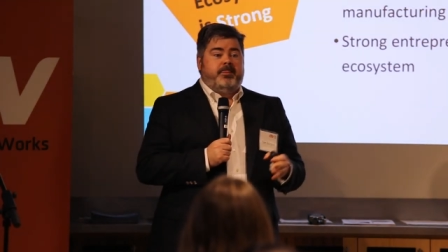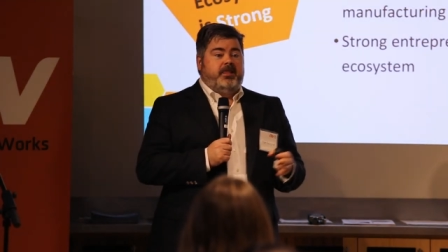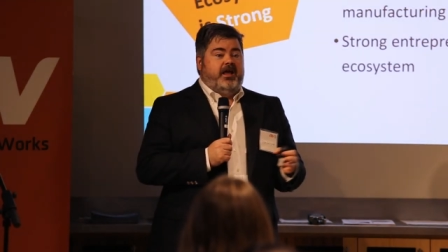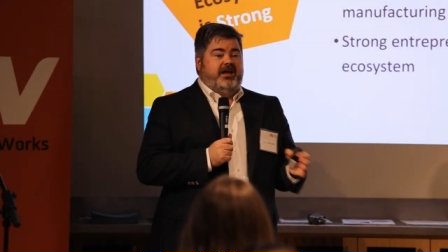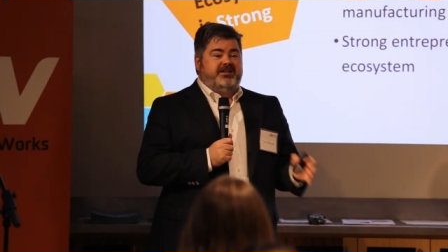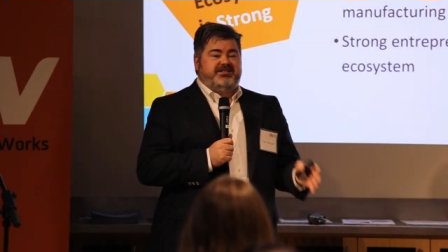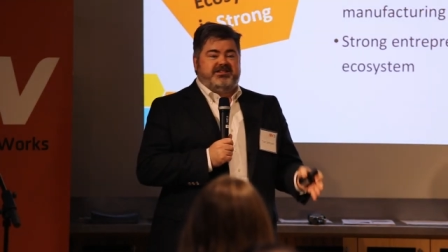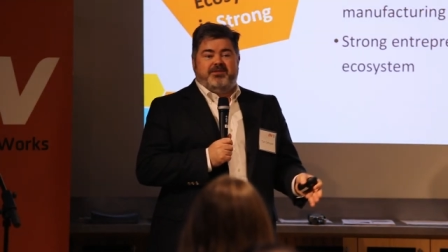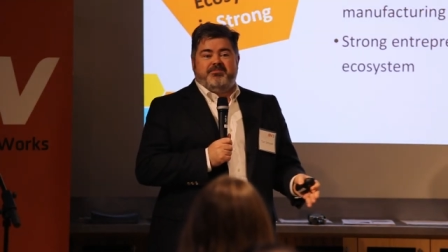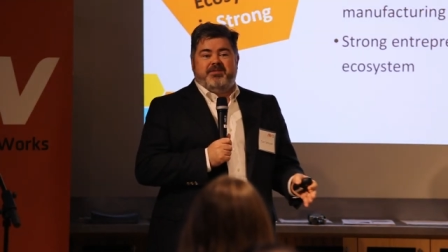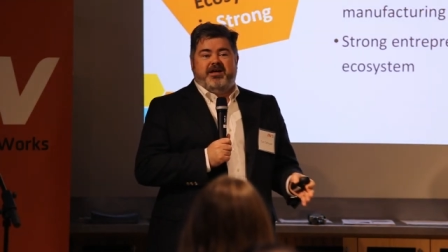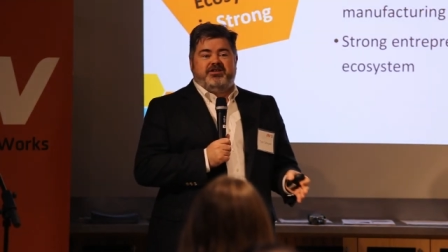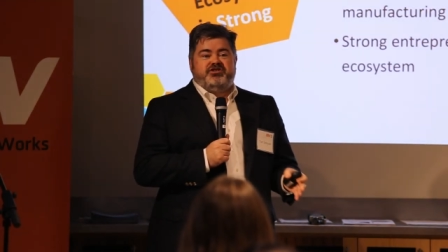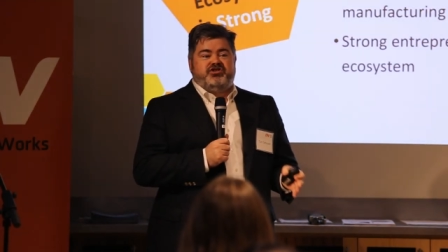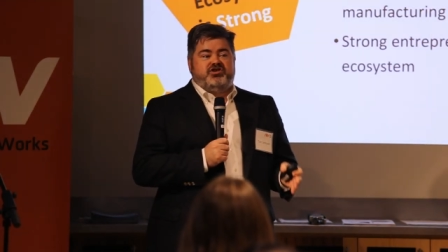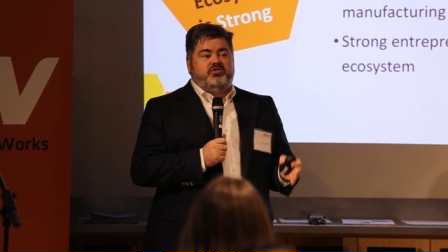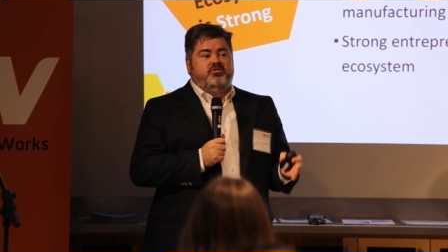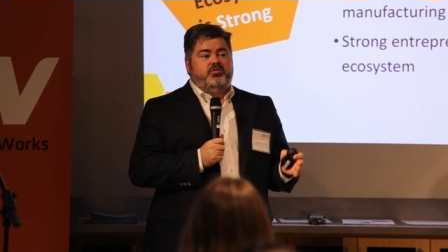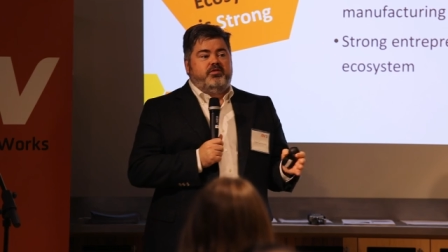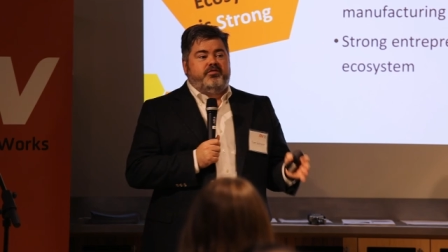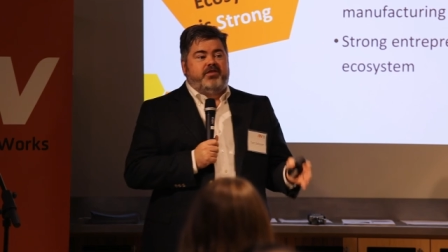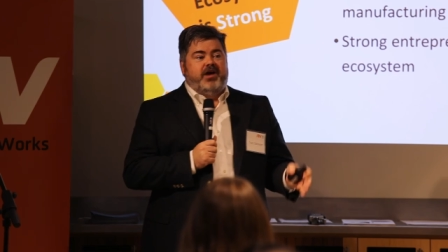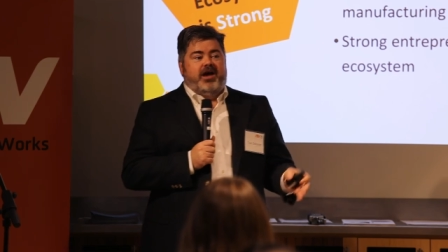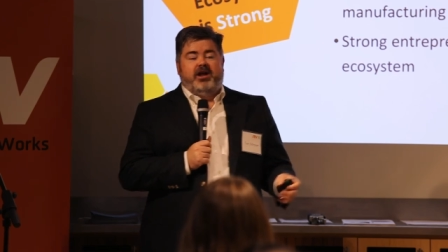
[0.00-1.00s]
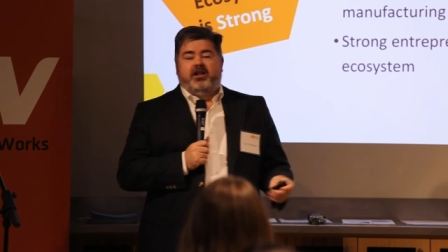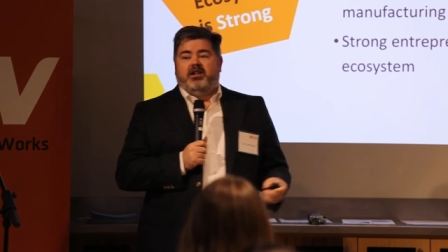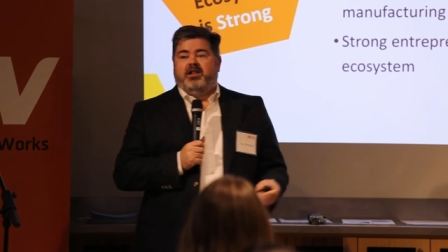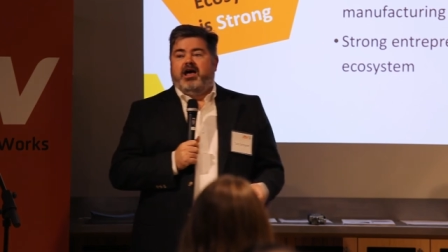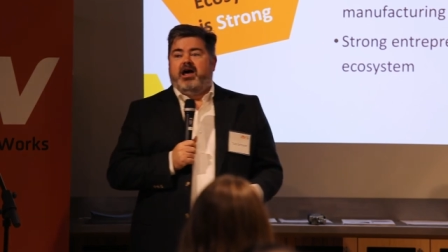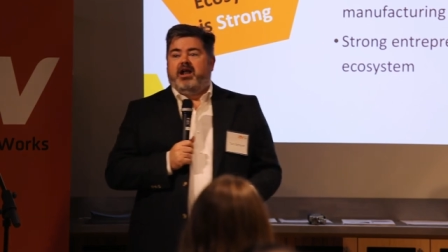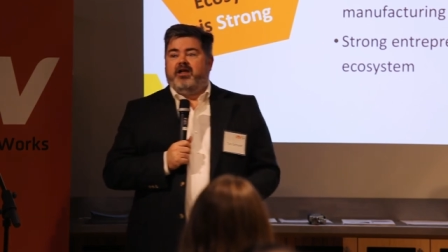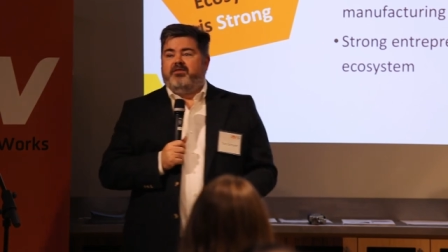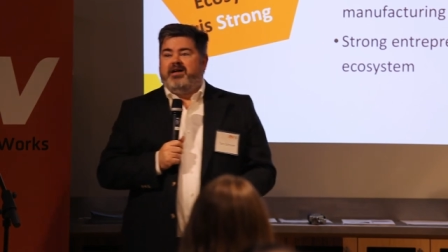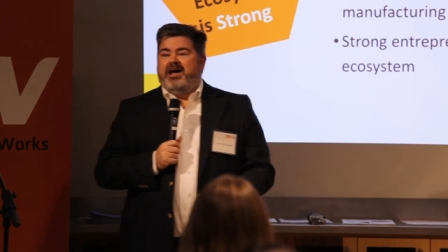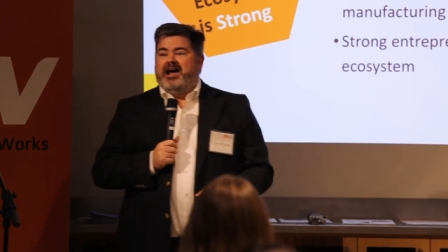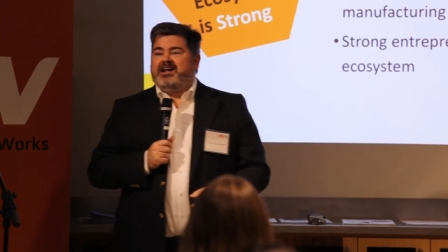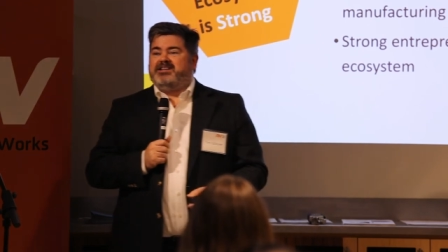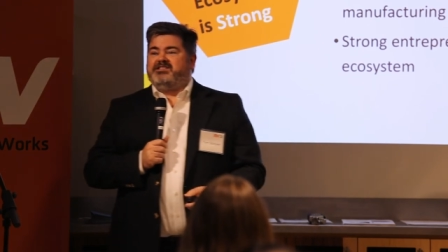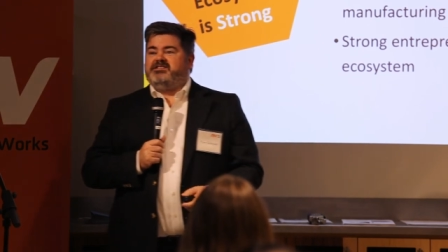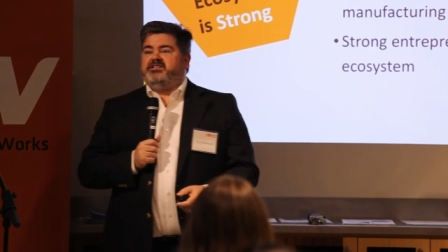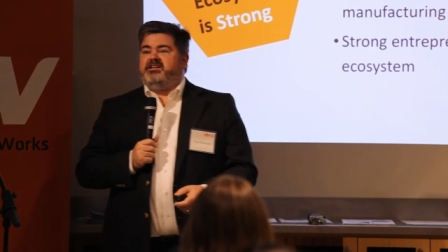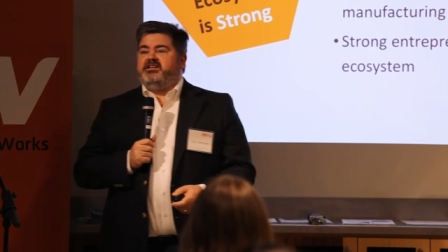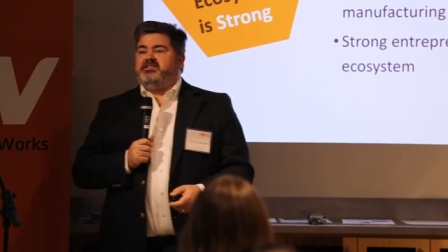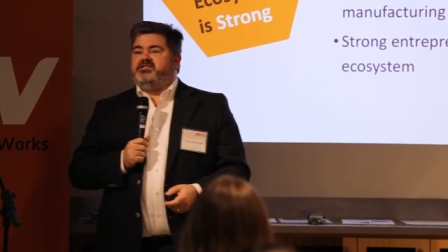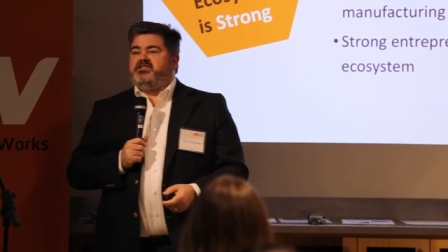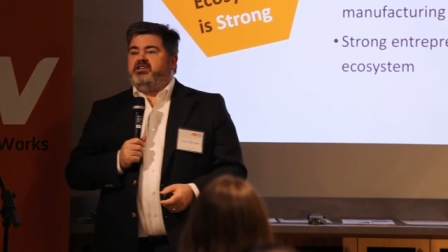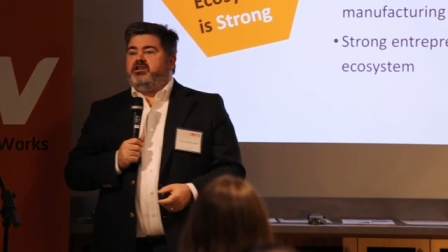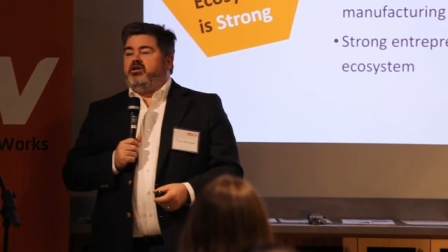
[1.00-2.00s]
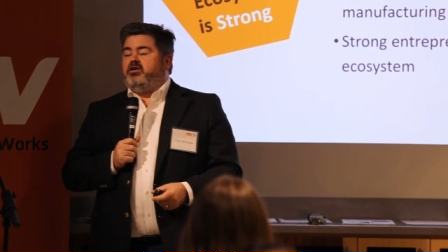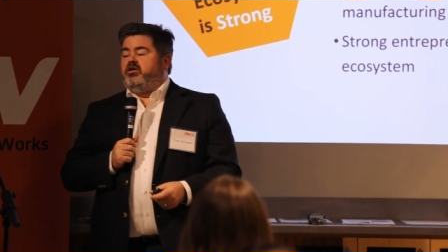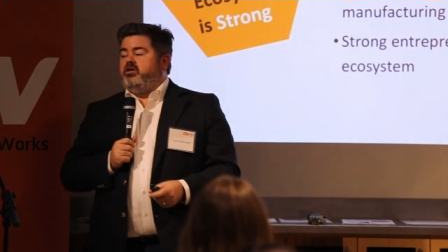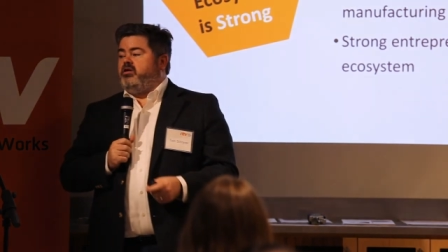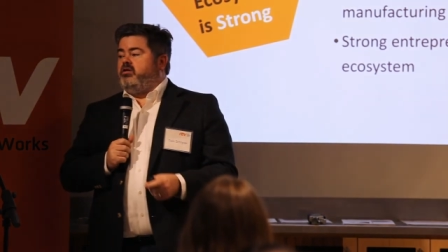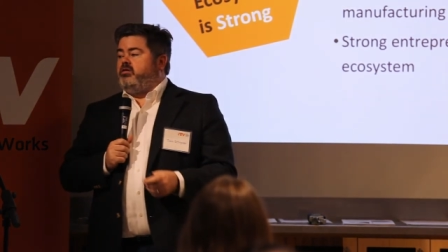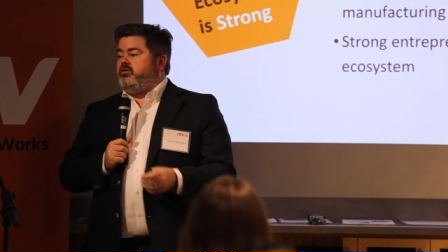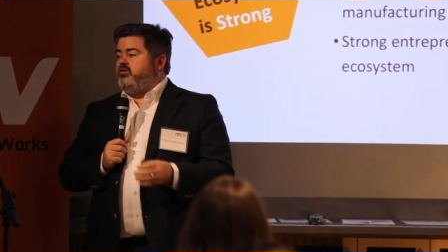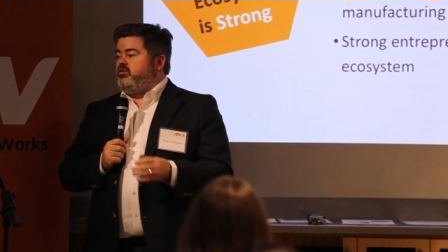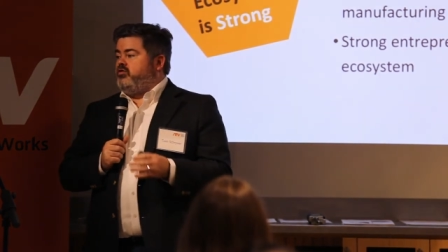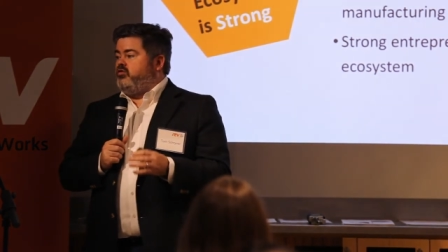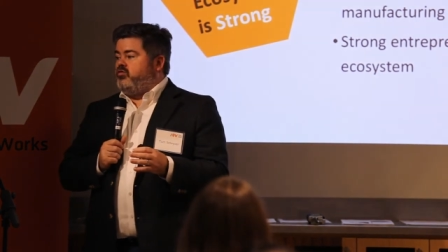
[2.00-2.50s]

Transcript: As I mentioned, we've got a lot of assets here,